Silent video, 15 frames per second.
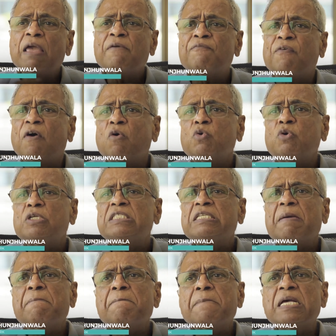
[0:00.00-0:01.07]
I found is
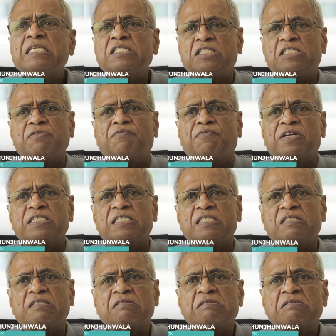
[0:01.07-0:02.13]
an immense
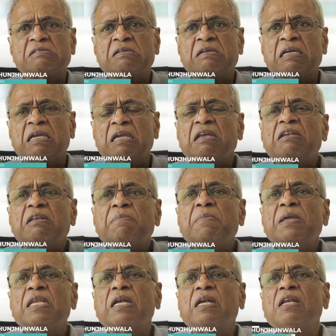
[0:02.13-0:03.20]
difference. It
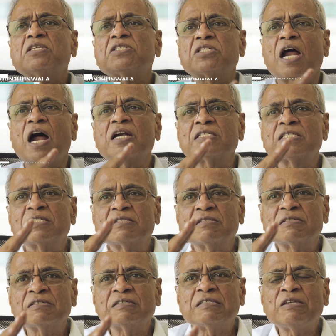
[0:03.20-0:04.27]
immediately starts
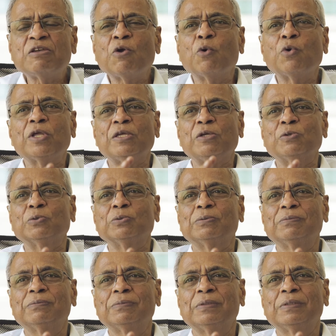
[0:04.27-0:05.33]
curing you.
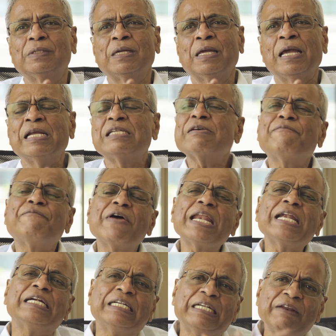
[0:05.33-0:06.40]
It's a
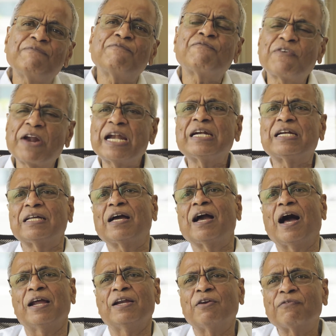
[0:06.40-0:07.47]
very different
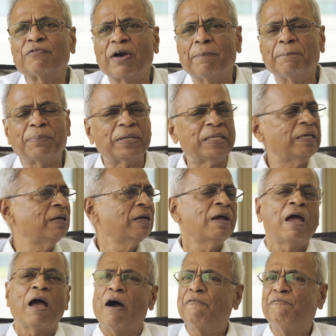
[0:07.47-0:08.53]
kind of company,
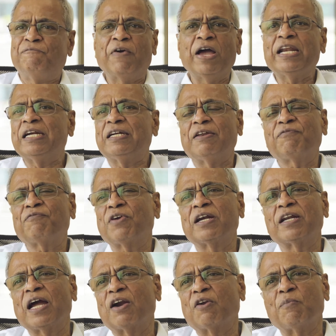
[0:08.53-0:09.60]
a very
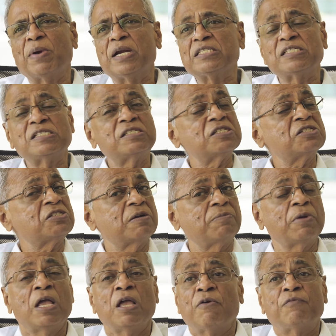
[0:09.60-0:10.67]
different kind of medicine system,
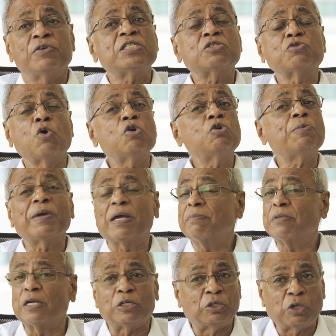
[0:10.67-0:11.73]
which is going to become
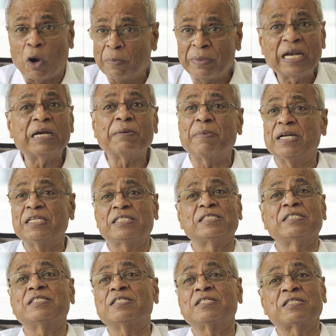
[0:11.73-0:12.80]
the dominant
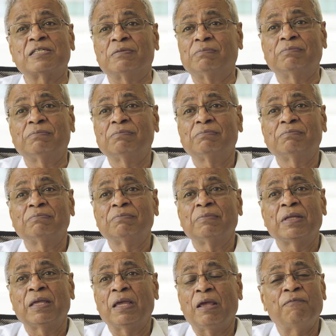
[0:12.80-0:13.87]
medicine system
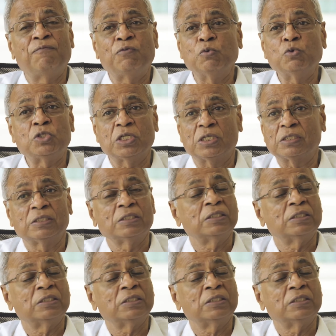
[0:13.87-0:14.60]
in future.